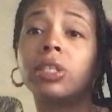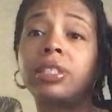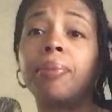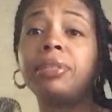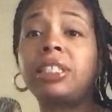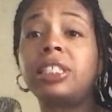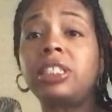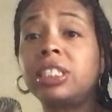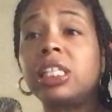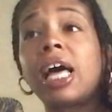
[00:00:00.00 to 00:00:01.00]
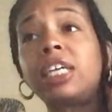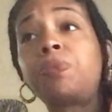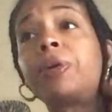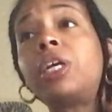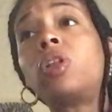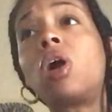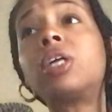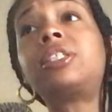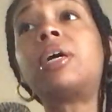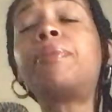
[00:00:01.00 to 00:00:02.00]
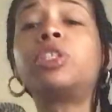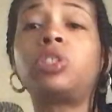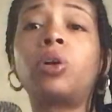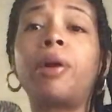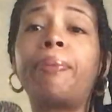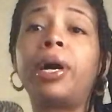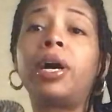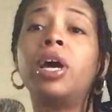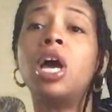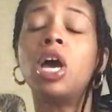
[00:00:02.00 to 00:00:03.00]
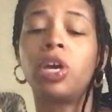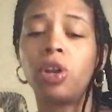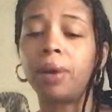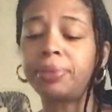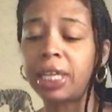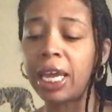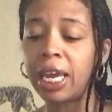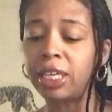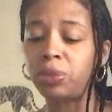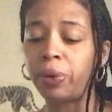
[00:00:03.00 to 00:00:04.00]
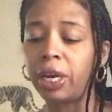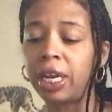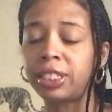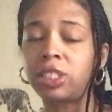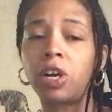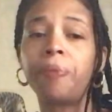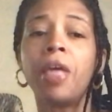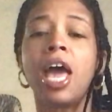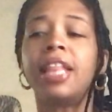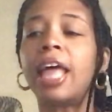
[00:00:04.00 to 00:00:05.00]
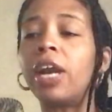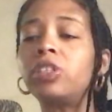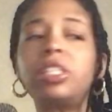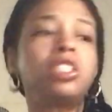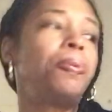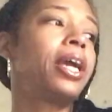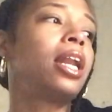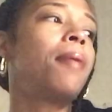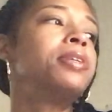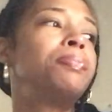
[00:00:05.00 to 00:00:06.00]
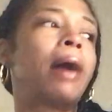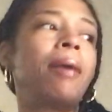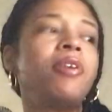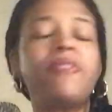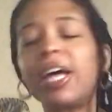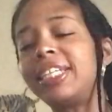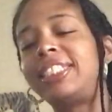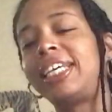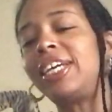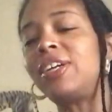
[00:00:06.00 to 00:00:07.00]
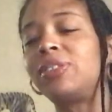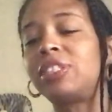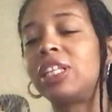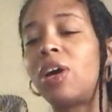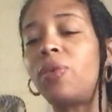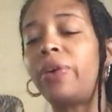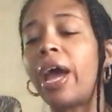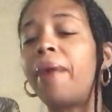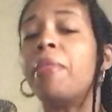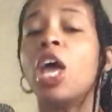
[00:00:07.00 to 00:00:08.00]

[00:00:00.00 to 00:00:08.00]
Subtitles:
Some ascensions last pretty long. Some are short, but you know what I'm saying? It is what it is. So the energy I was picking up is Bobby Valentino, slow down.